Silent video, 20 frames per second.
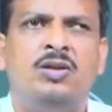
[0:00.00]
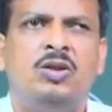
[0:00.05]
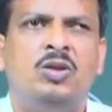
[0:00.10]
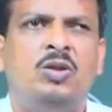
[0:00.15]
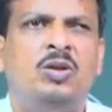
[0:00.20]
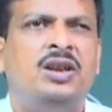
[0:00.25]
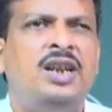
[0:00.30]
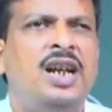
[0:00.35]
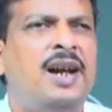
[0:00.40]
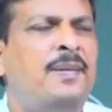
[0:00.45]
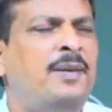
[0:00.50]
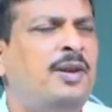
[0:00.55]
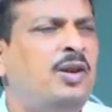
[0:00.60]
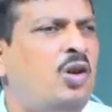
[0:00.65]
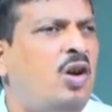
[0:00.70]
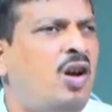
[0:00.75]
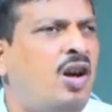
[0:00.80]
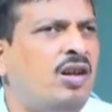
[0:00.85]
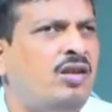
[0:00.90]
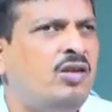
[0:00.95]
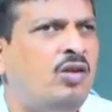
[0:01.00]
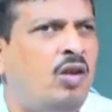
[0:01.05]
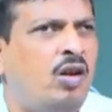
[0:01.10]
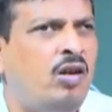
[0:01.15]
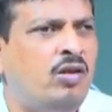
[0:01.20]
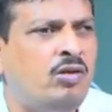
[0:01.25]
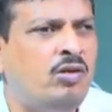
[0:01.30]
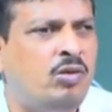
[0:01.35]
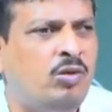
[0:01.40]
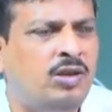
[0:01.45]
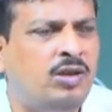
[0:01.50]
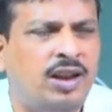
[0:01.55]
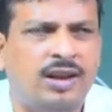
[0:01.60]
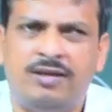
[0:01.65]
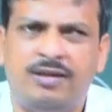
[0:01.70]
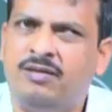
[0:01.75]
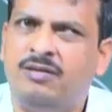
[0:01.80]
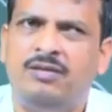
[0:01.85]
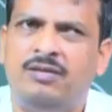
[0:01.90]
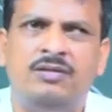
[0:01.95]
So, they have not gone through that
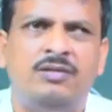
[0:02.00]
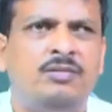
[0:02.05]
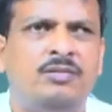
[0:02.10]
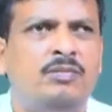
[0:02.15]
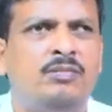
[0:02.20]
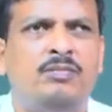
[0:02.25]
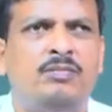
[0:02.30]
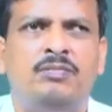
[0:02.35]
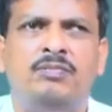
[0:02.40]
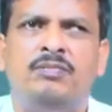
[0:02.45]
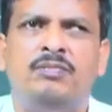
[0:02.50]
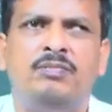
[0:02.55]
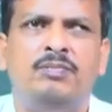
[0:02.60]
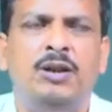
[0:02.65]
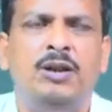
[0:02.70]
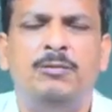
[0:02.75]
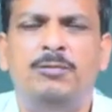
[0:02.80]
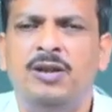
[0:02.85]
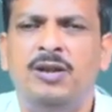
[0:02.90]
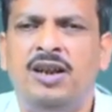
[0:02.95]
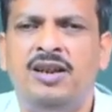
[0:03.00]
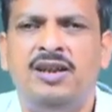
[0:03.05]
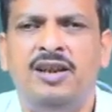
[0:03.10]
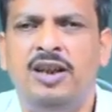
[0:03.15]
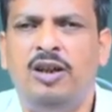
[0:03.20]
previously,